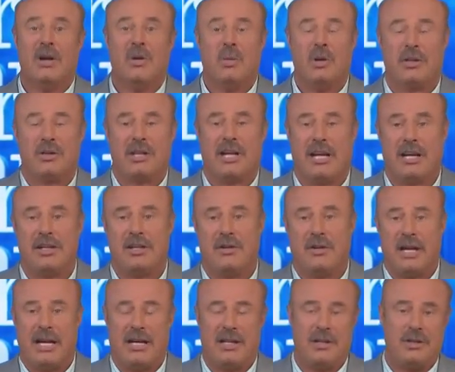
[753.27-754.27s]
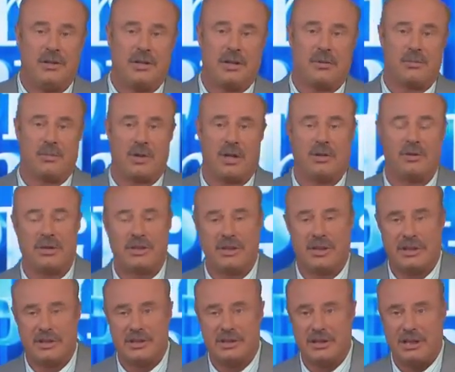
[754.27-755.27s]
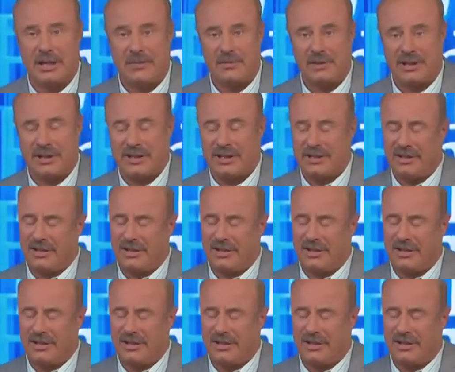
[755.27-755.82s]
We'll tell you how you can broach this subject.